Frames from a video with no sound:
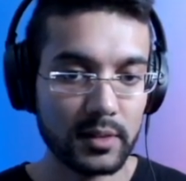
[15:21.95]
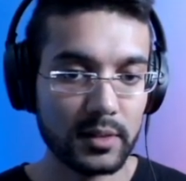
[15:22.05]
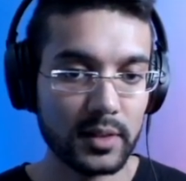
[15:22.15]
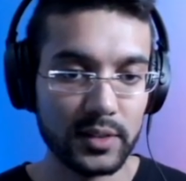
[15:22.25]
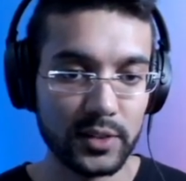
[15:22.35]

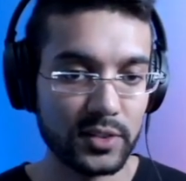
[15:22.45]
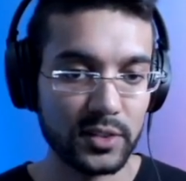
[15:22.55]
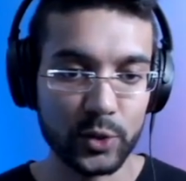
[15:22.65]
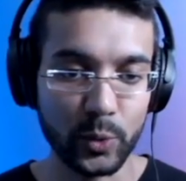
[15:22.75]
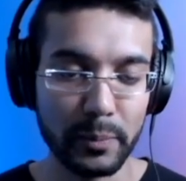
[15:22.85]
And just a
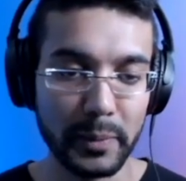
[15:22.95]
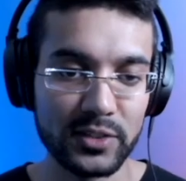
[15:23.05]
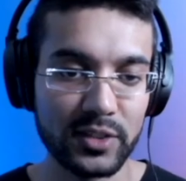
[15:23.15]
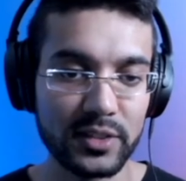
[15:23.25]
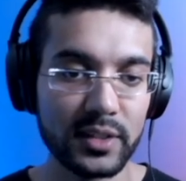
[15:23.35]
short
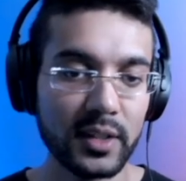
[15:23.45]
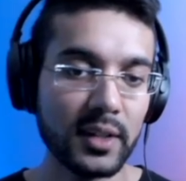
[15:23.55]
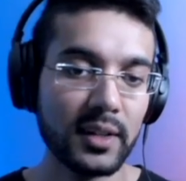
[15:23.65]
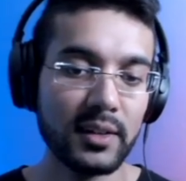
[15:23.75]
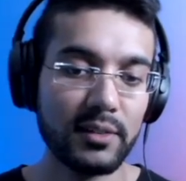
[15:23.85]
message
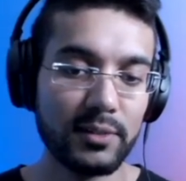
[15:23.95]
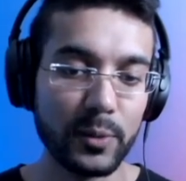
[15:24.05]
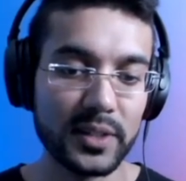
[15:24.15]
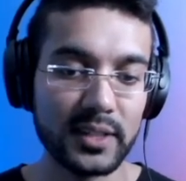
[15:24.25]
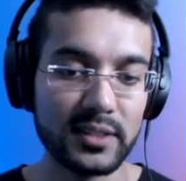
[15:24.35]
for
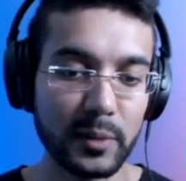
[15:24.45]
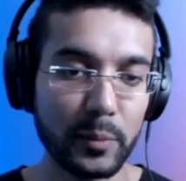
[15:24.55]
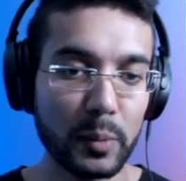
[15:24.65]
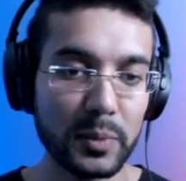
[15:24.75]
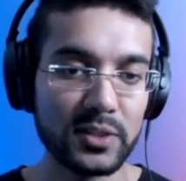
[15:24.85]
testing
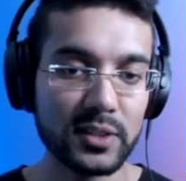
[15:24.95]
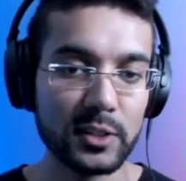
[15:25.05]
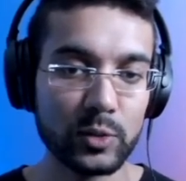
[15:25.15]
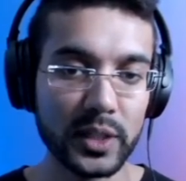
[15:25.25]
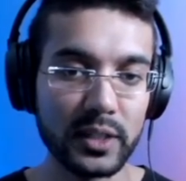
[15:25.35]

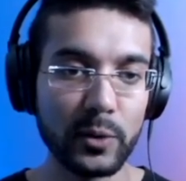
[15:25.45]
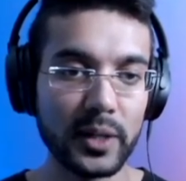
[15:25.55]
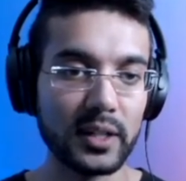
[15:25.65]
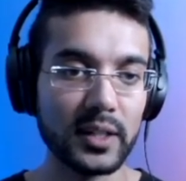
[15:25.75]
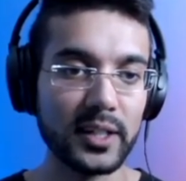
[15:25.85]
purposes. We can go ahead
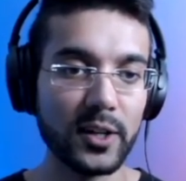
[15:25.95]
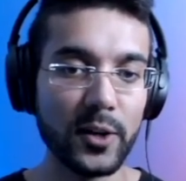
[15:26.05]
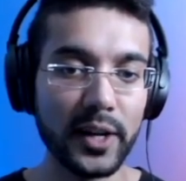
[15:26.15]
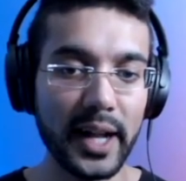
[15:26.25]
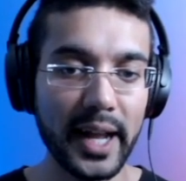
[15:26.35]
and click
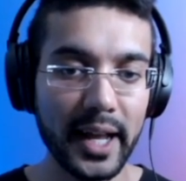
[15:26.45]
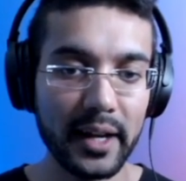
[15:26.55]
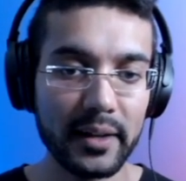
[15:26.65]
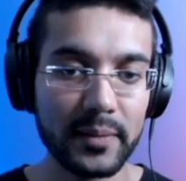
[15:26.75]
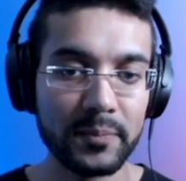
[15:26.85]
on
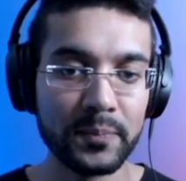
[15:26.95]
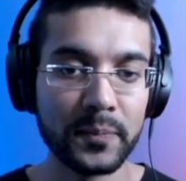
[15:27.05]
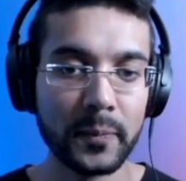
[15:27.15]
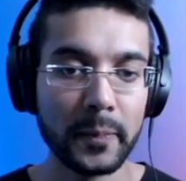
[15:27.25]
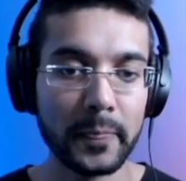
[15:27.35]
add
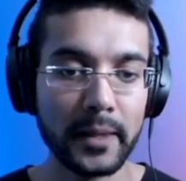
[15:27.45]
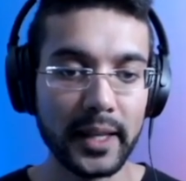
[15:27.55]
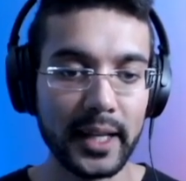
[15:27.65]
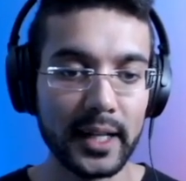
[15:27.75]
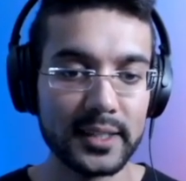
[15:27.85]

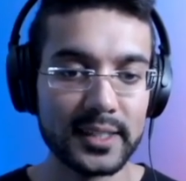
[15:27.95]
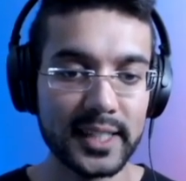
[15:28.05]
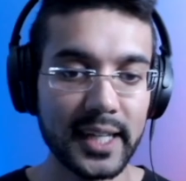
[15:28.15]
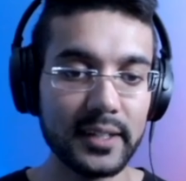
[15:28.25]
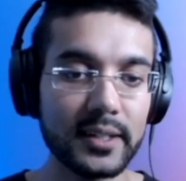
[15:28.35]
and
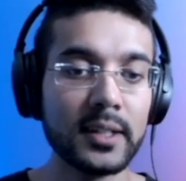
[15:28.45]
send.